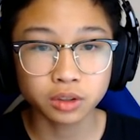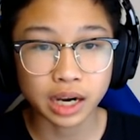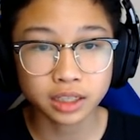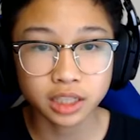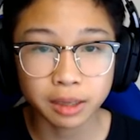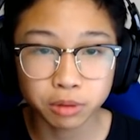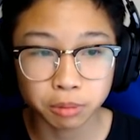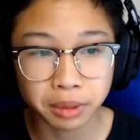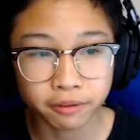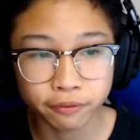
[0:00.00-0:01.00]
you're actually able to
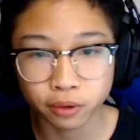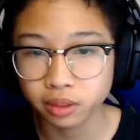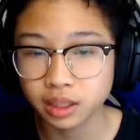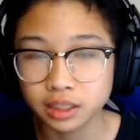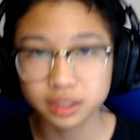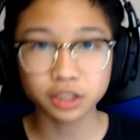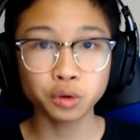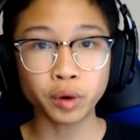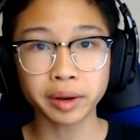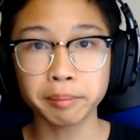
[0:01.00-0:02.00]
pick 4 things that
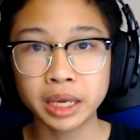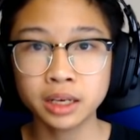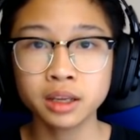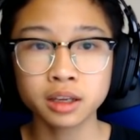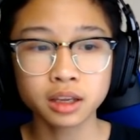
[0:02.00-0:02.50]
you want to main.